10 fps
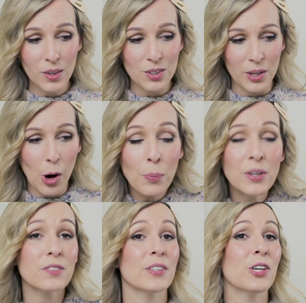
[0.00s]
So I hope
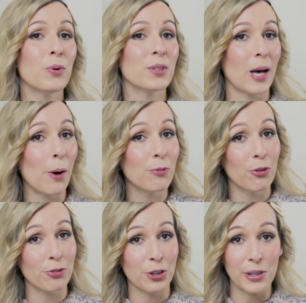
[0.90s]
this video was
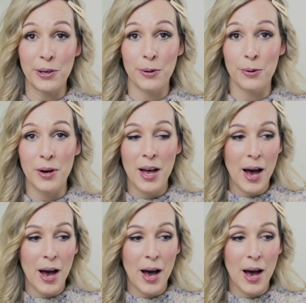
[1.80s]
helpful for you.